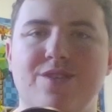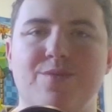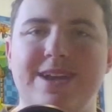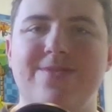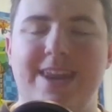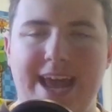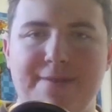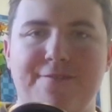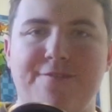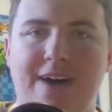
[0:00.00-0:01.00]
you read that
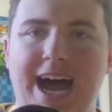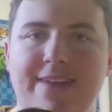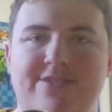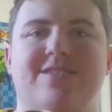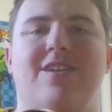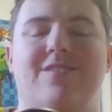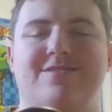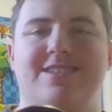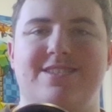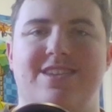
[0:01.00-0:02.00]
have 5
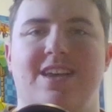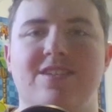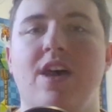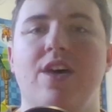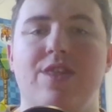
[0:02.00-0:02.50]
stars that says,